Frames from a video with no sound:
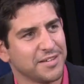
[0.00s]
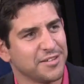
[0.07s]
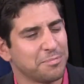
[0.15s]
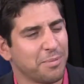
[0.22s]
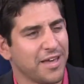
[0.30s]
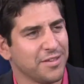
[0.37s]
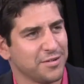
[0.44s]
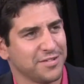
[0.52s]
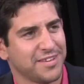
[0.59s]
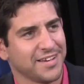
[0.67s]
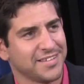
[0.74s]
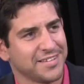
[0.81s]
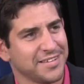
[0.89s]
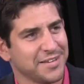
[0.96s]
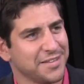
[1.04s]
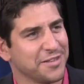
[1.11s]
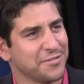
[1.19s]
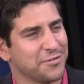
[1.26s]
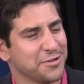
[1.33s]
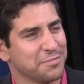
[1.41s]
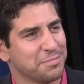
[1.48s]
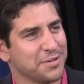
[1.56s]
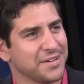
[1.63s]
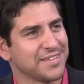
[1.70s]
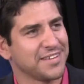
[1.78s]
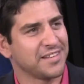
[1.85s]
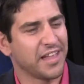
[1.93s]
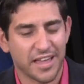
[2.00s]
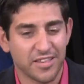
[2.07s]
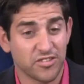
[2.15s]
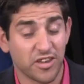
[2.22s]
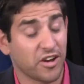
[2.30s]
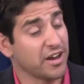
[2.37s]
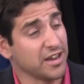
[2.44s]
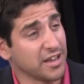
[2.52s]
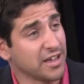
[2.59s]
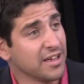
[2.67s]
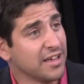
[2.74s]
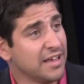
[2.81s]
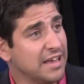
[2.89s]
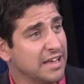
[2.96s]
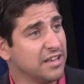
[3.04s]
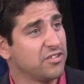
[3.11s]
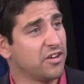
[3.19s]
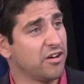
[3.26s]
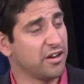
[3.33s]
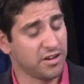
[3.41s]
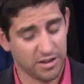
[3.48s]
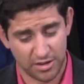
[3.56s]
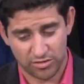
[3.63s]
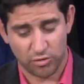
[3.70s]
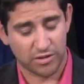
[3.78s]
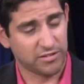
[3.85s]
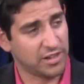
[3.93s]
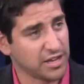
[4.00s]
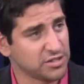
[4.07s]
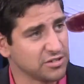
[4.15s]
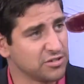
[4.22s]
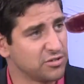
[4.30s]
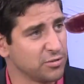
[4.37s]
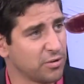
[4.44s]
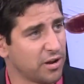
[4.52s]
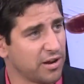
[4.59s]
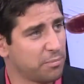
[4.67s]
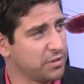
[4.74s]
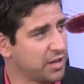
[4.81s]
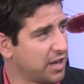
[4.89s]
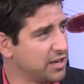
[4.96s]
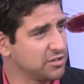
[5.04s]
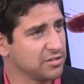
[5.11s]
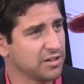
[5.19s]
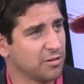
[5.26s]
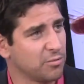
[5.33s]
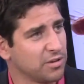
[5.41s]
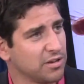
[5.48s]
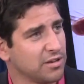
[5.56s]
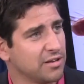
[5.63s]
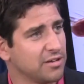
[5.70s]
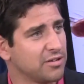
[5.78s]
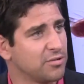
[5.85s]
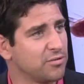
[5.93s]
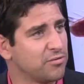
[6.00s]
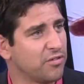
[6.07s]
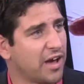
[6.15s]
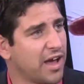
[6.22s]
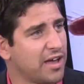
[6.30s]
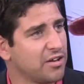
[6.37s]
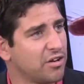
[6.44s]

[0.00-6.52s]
In spider sex in the first place? Like, is there any translation to an application that we could find?